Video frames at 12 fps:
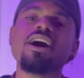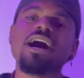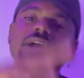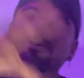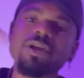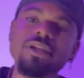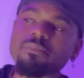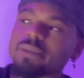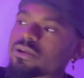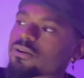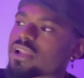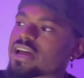I create a
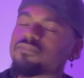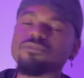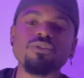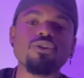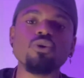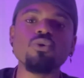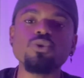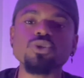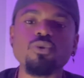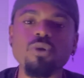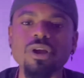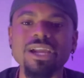better life for those
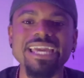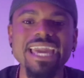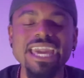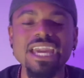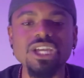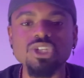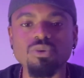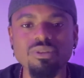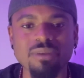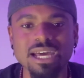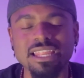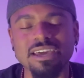who are engaged with
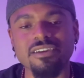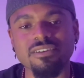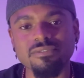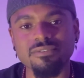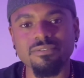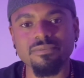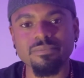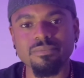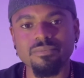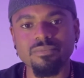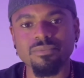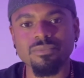my life.
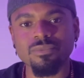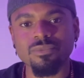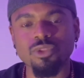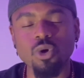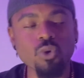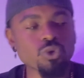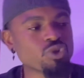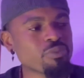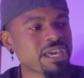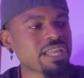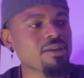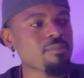Those who
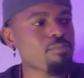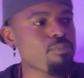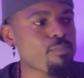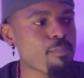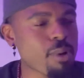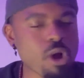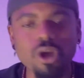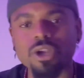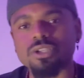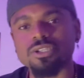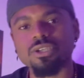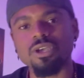make it a
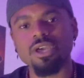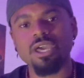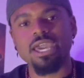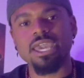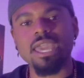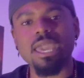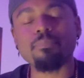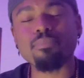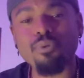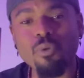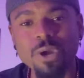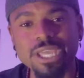part, a
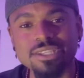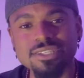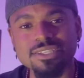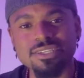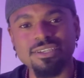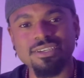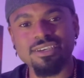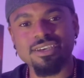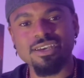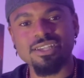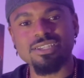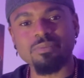point
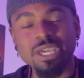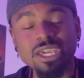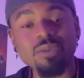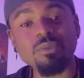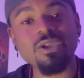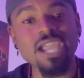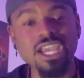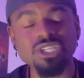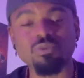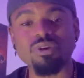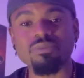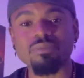to be in
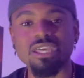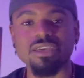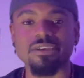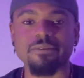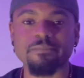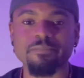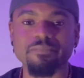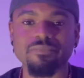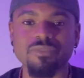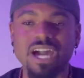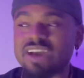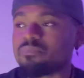communication with me.
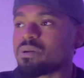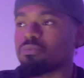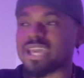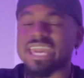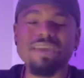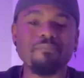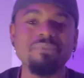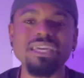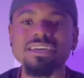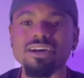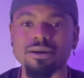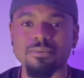I have people that hit
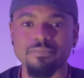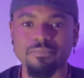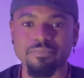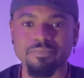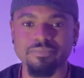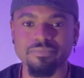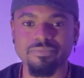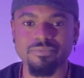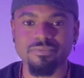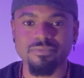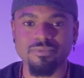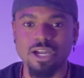me up.
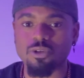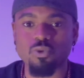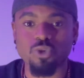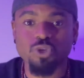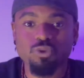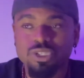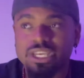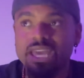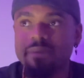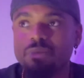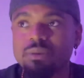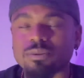I don't usually
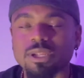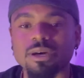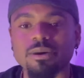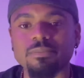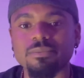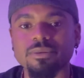hit people up